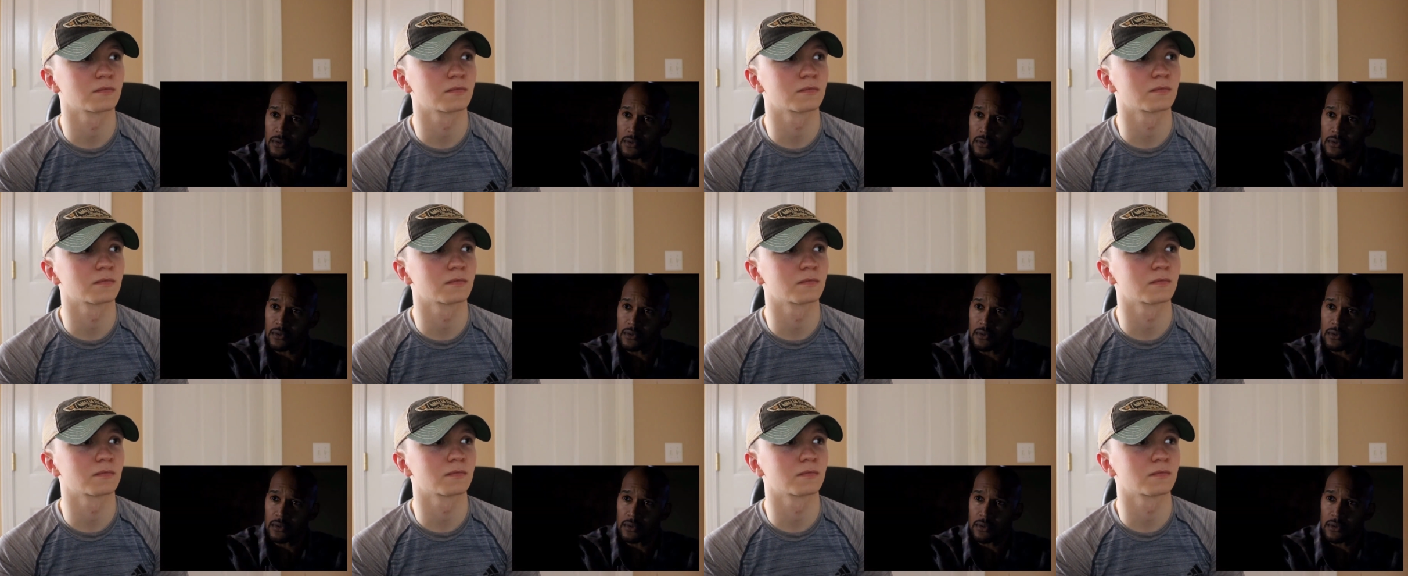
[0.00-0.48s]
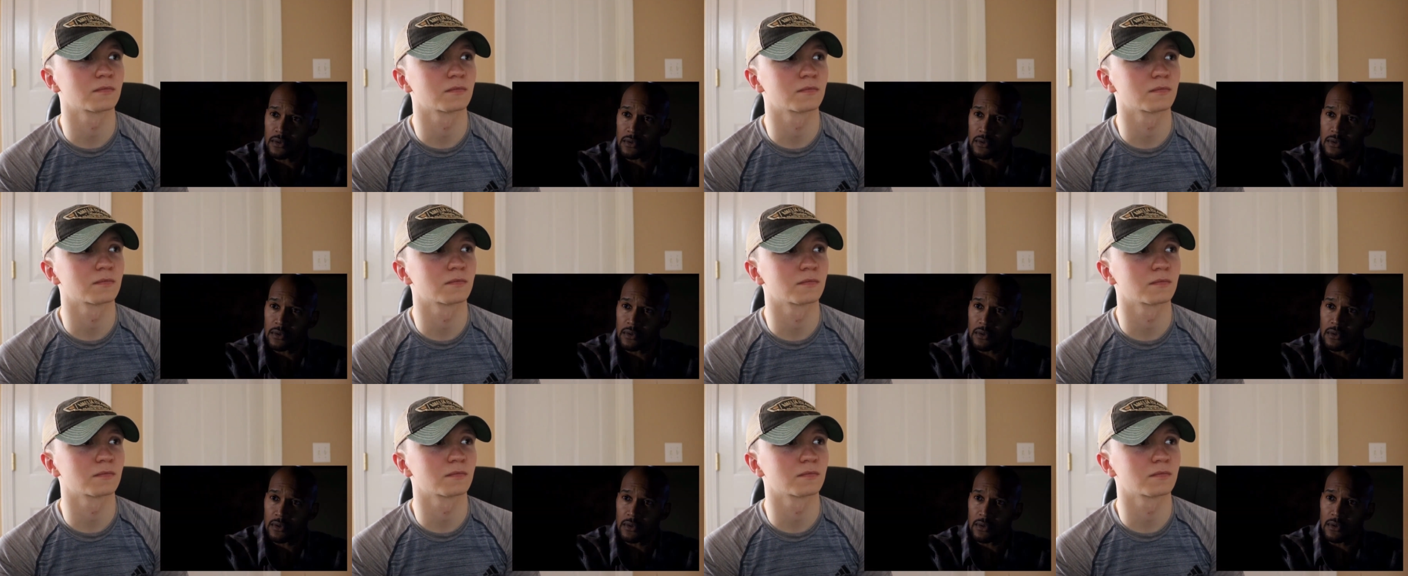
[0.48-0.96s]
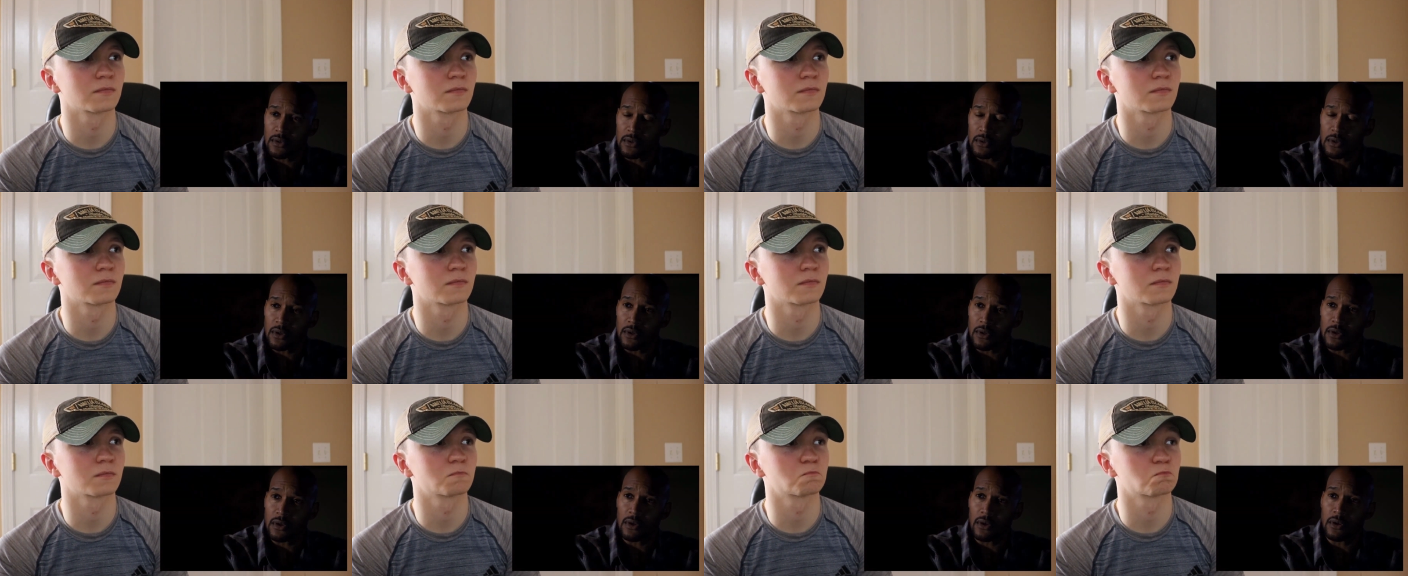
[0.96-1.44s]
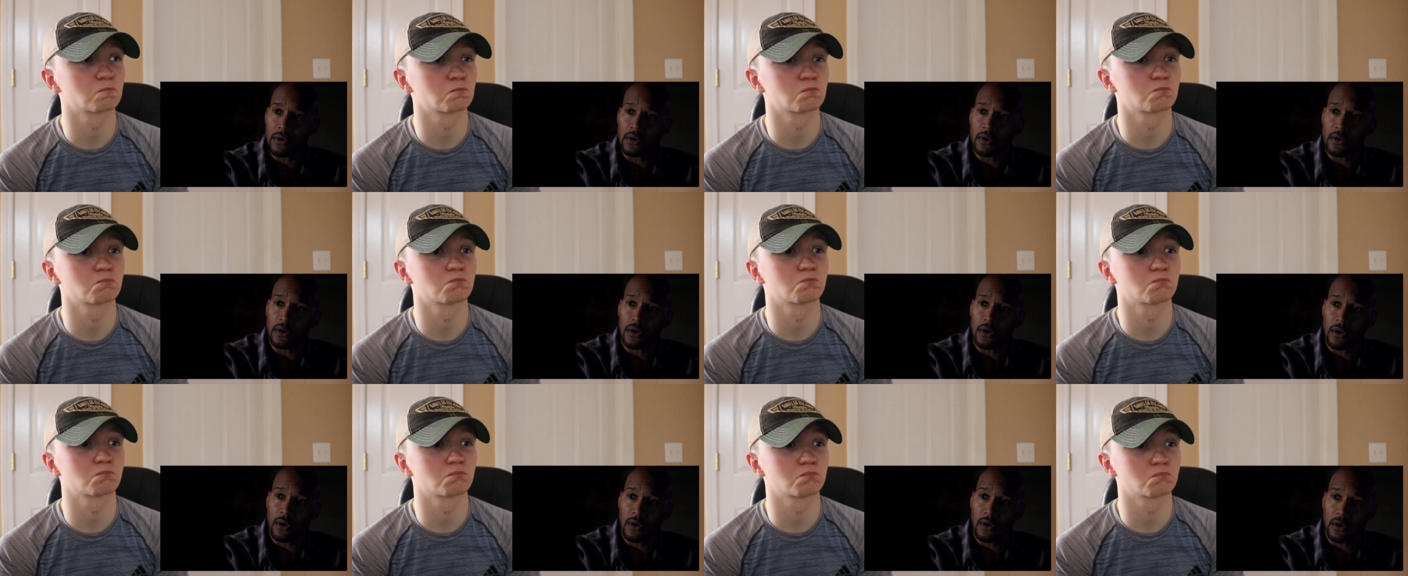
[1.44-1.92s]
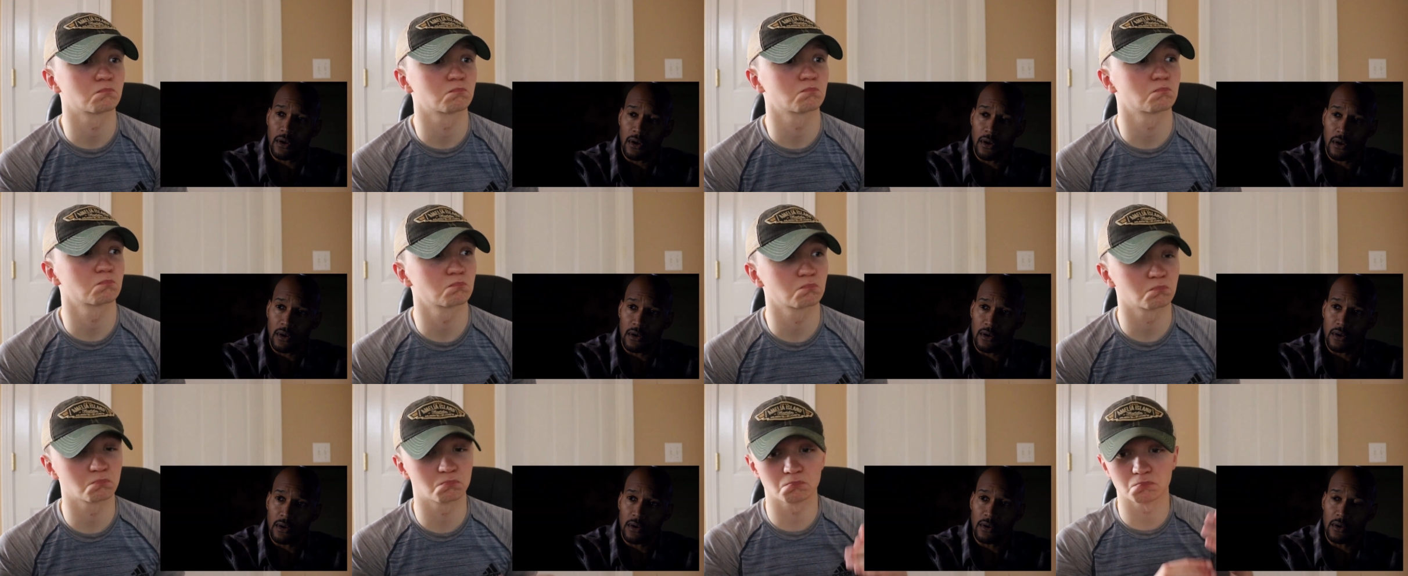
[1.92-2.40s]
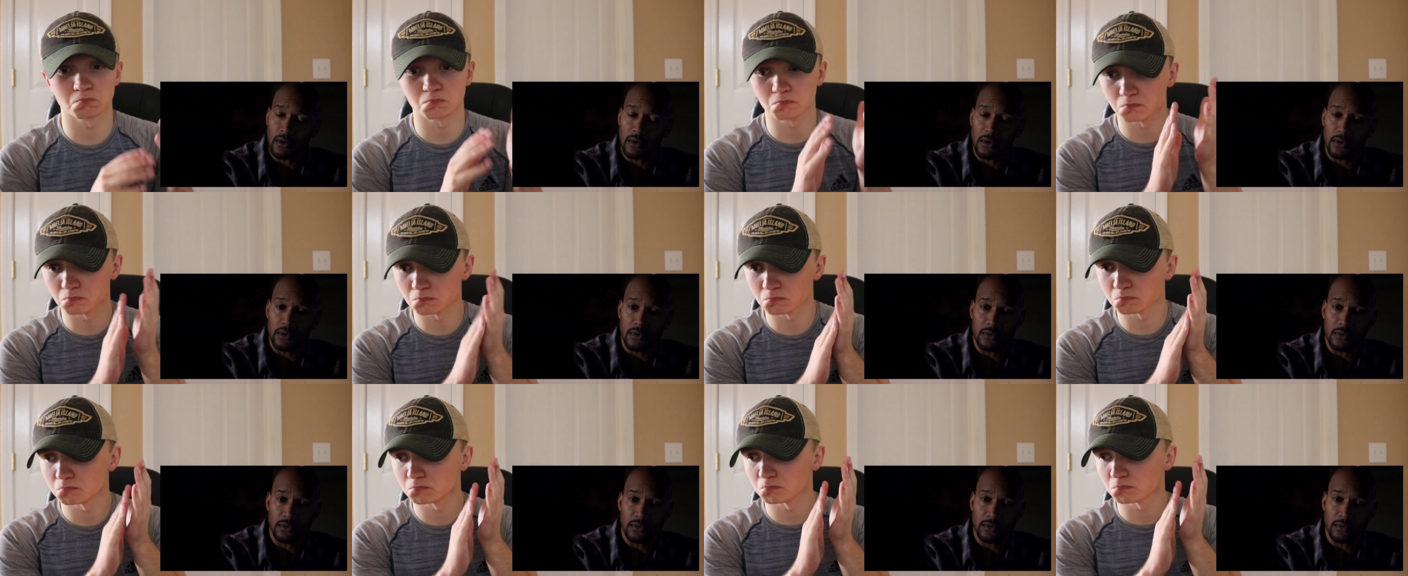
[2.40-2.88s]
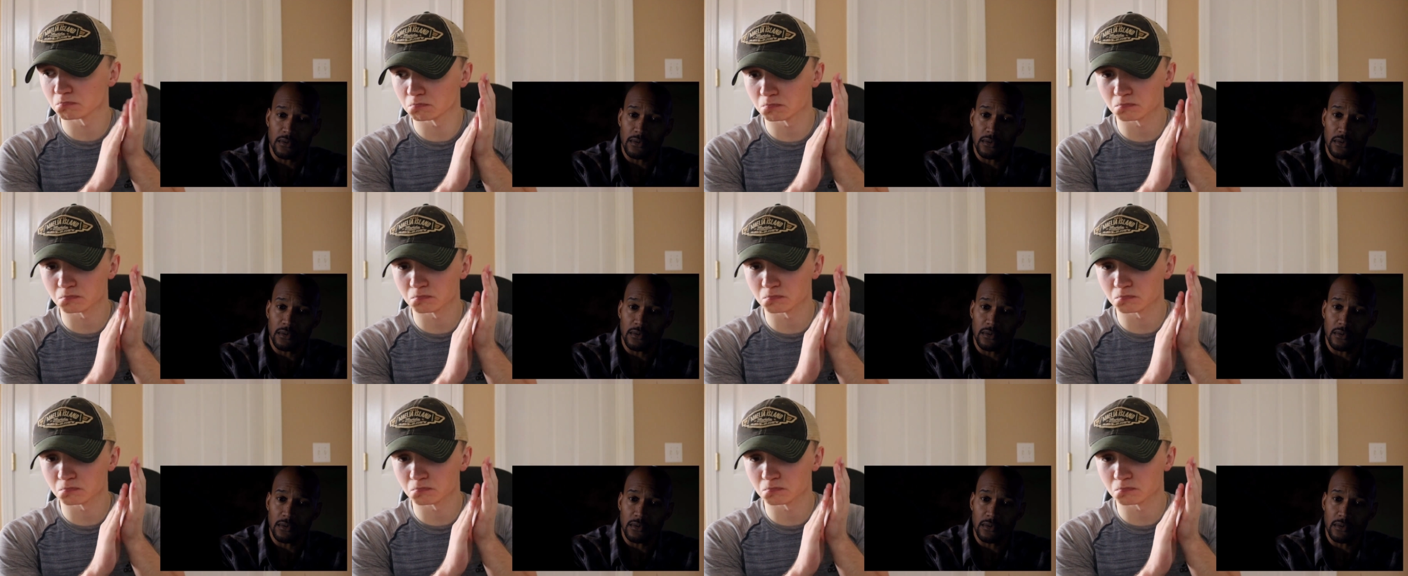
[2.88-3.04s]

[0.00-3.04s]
No one is speaking in this clip.